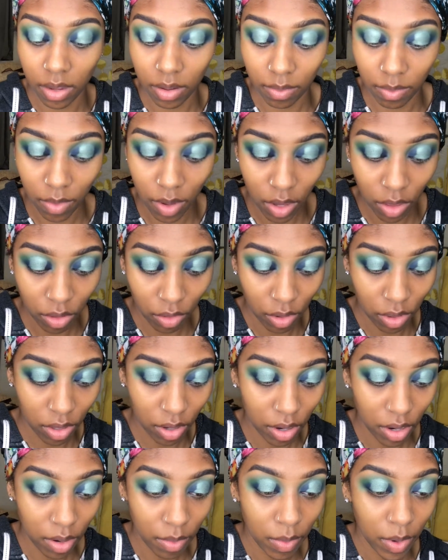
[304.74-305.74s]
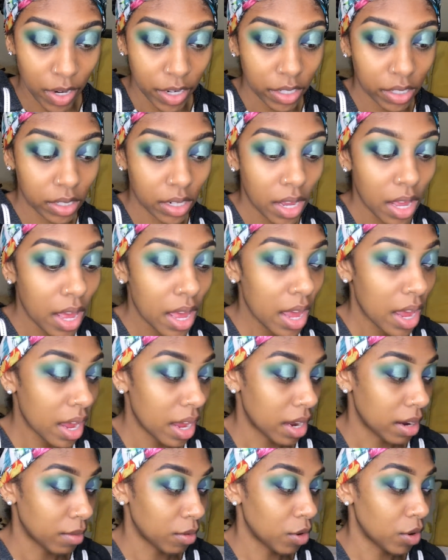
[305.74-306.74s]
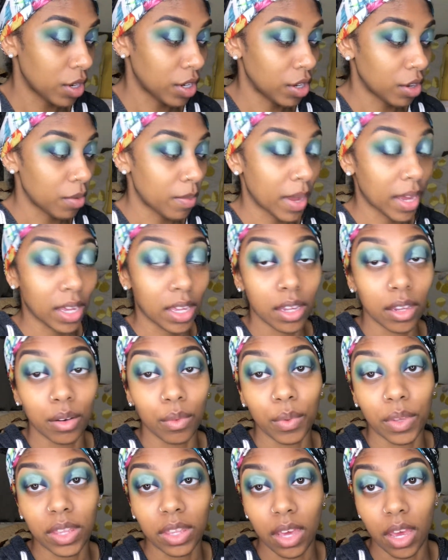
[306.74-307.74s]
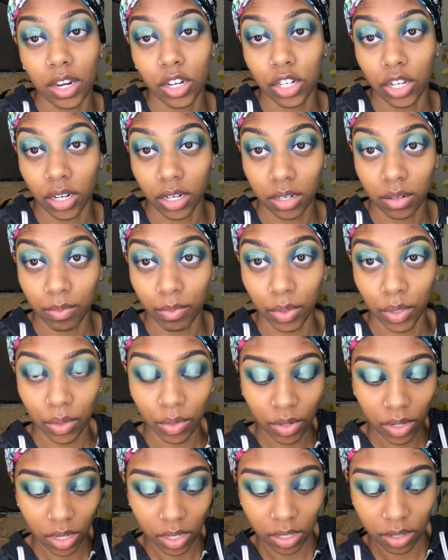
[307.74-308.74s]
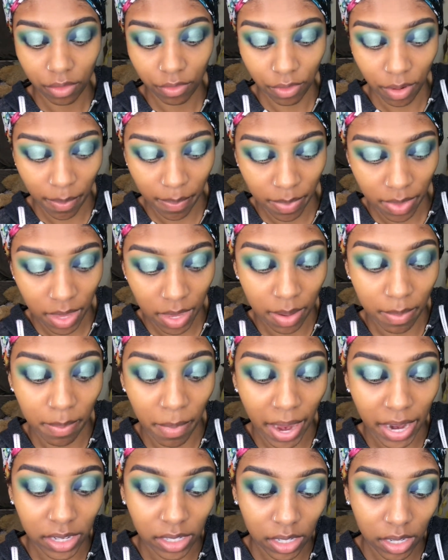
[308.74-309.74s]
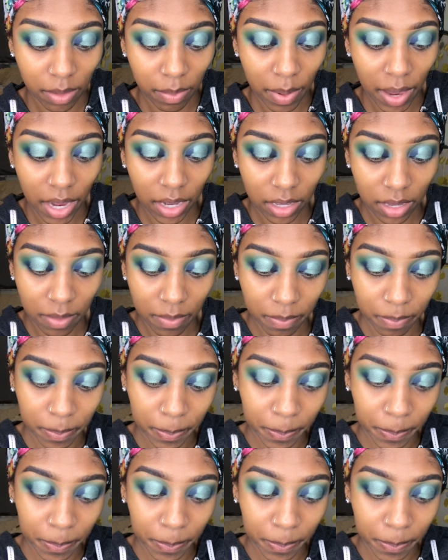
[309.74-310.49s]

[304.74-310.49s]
M330 brush, and I'm going to go back in with that dark blue color from the Magic palette.